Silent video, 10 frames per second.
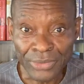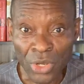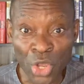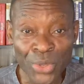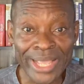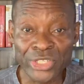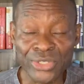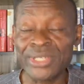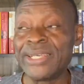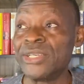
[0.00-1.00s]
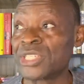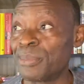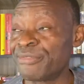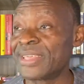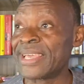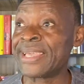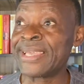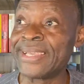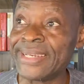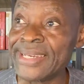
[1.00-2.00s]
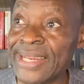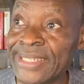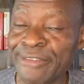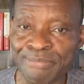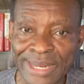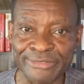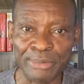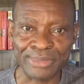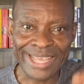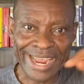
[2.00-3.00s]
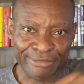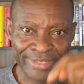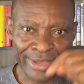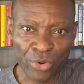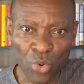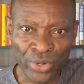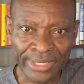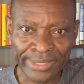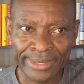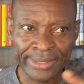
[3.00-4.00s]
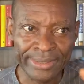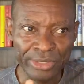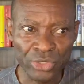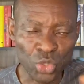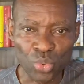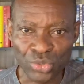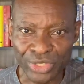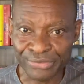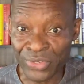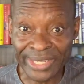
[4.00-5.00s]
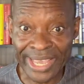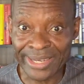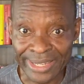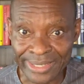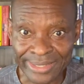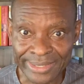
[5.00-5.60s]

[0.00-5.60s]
or you can just, some of the native platforms have their own tools for scheduling.